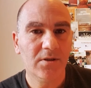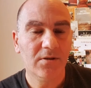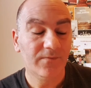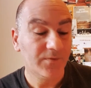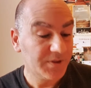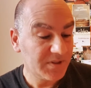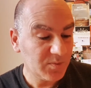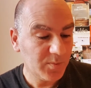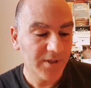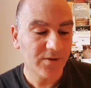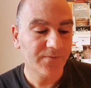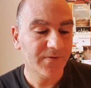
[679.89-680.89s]
For a
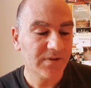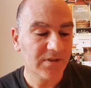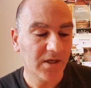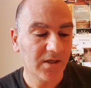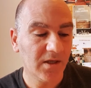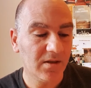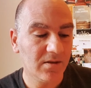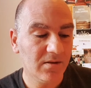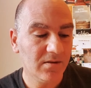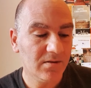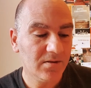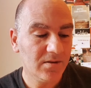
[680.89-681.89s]
split of a second,
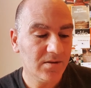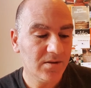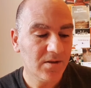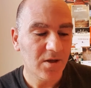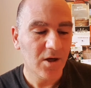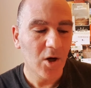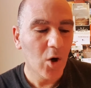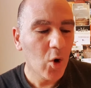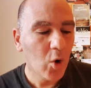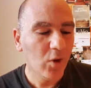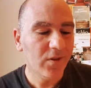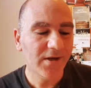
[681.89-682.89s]

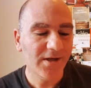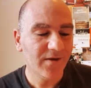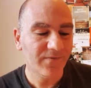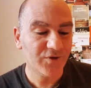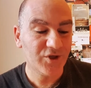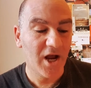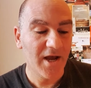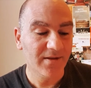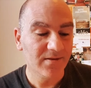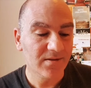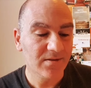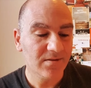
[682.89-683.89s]
all the leaf
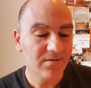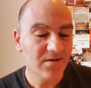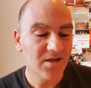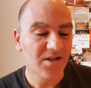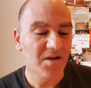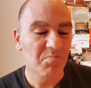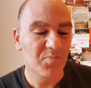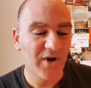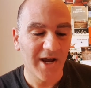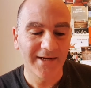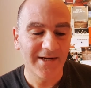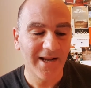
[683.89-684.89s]
shines in a
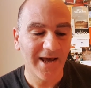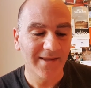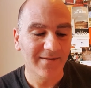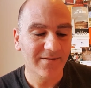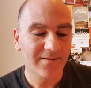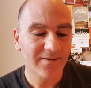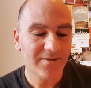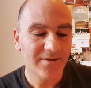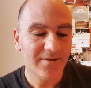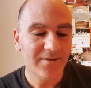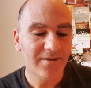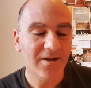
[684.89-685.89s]
bright light,
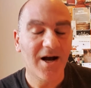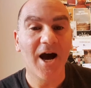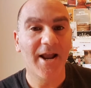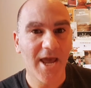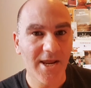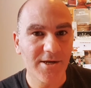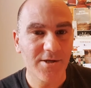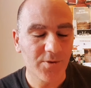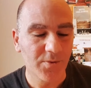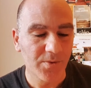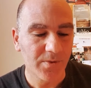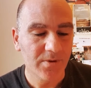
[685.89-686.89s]
and I
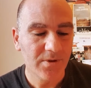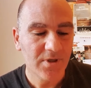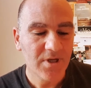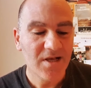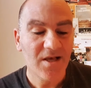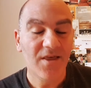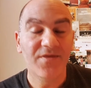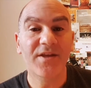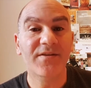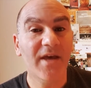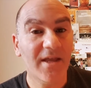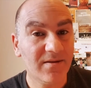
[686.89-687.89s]
knew the
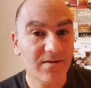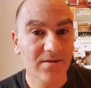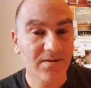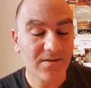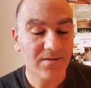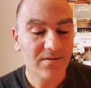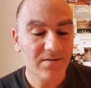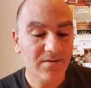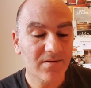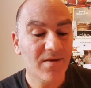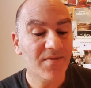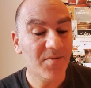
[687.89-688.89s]
dentist,
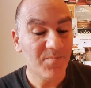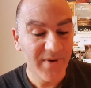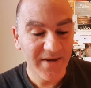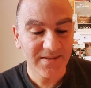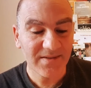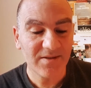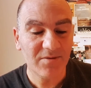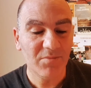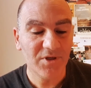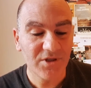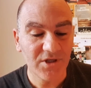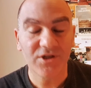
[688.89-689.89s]
the best
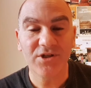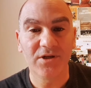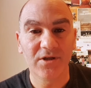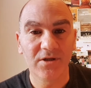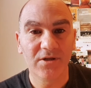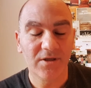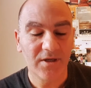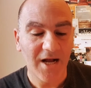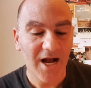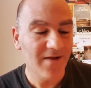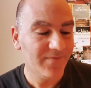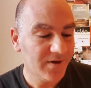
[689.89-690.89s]
magician
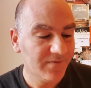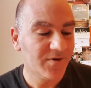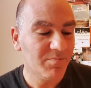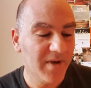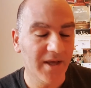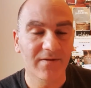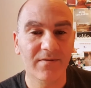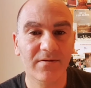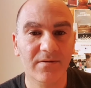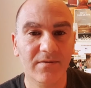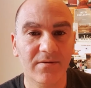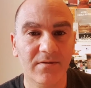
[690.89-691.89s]
I've ever met,
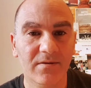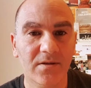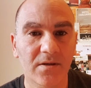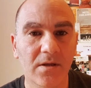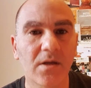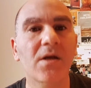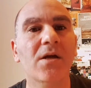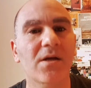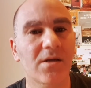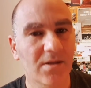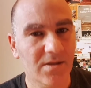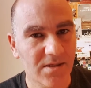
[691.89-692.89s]

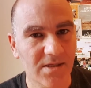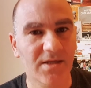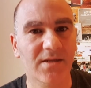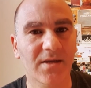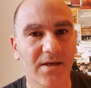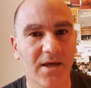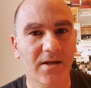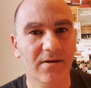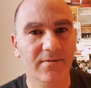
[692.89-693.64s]
did it again.